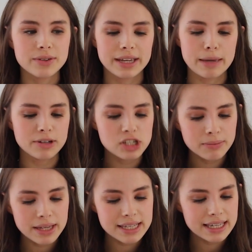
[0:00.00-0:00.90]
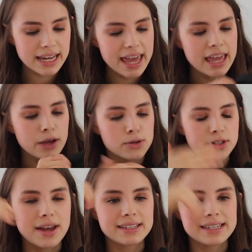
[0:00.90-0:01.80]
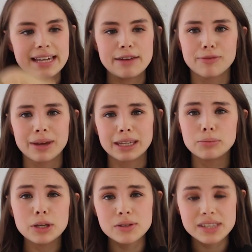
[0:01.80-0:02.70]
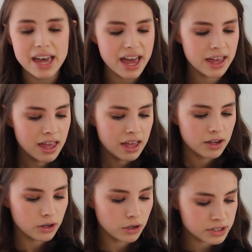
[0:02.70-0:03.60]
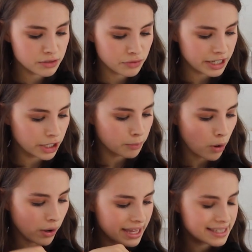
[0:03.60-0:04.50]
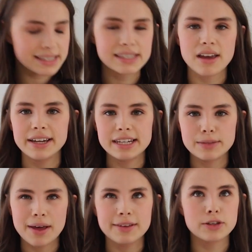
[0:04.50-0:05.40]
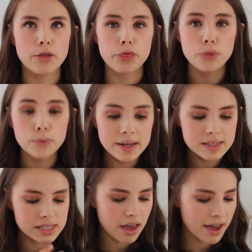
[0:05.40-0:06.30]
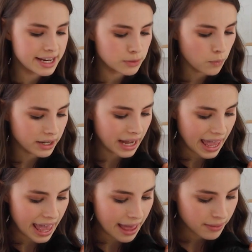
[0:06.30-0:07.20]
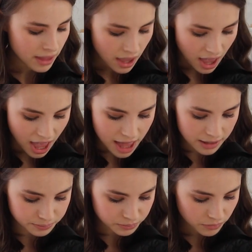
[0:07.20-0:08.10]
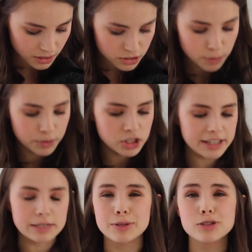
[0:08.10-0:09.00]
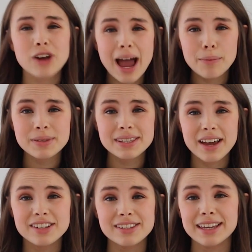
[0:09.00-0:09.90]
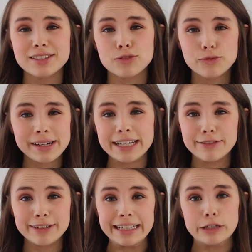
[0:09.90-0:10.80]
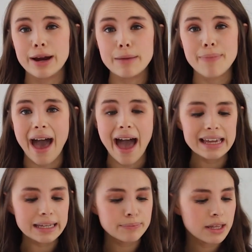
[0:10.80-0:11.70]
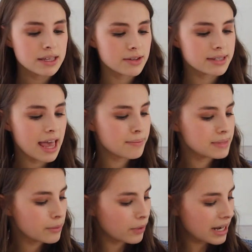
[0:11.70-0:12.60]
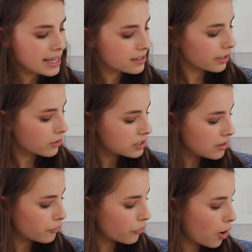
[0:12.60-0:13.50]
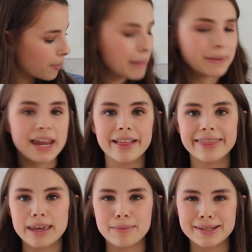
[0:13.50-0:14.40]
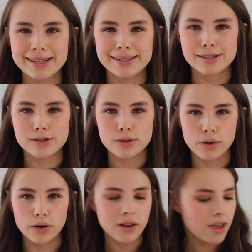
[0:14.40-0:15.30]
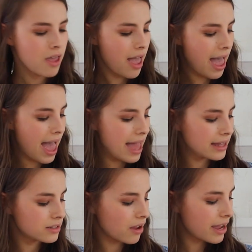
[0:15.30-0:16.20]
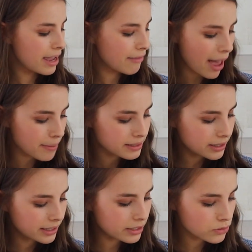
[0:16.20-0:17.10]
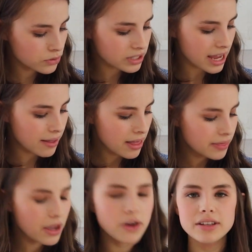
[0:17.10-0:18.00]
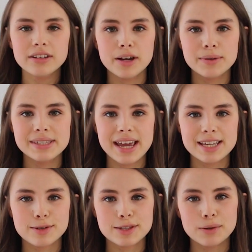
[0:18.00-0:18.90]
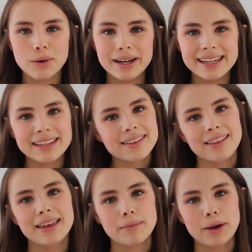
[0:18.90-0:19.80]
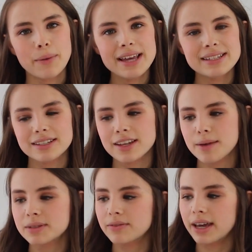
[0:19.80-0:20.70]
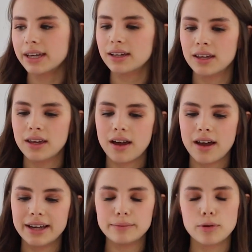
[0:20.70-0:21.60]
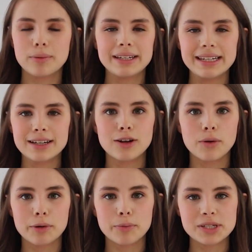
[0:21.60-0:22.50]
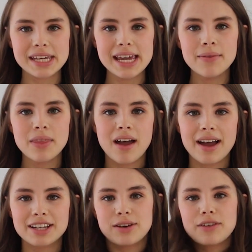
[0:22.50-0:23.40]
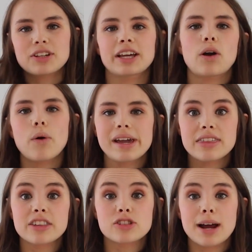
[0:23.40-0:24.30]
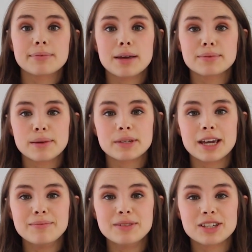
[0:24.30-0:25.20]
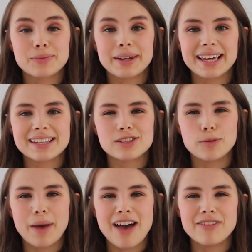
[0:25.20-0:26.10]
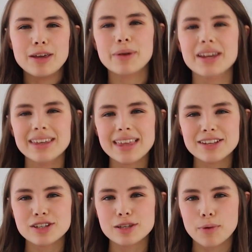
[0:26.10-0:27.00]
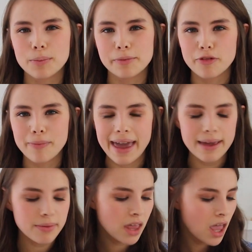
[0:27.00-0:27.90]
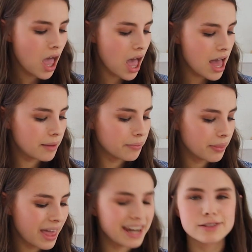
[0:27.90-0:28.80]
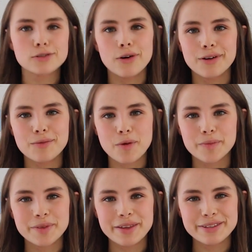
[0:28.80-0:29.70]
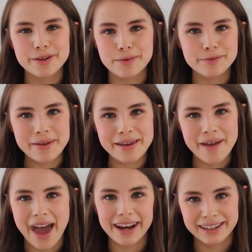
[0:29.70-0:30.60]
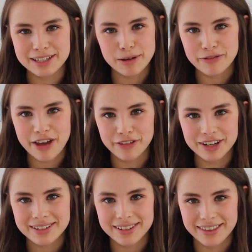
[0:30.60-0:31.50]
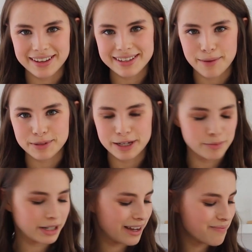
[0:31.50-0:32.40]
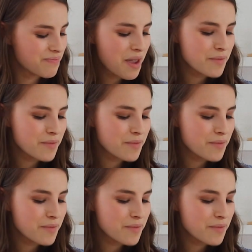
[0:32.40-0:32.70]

So I keep my gym kit in it. It has a slip for my computer. Got lots of really good pockets inside as well. It's got 3 inside, 1 here. Super adjustable straps. I just think it's a really, really great bag. So it's MZ Wallace. I got it from Hip and Healthy, my sister's store, and I have absolutely adored it. The only thing I would say is because I'm quite little in my waist in terms of like, I probably need a longer body. I do have to like hoik the straps up sometimes just when it gets super heavy, but I think that's just a problem for me. And it's not a problem that stops me adding it to my favourites because I think it's absolutely brilliant.